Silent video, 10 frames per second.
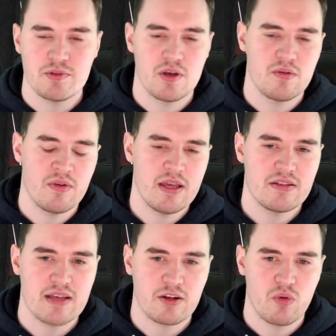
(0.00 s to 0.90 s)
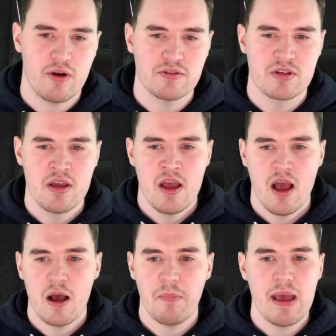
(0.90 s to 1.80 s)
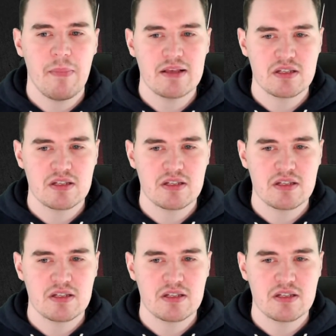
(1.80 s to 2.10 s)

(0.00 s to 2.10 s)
So he said, quote, Pep has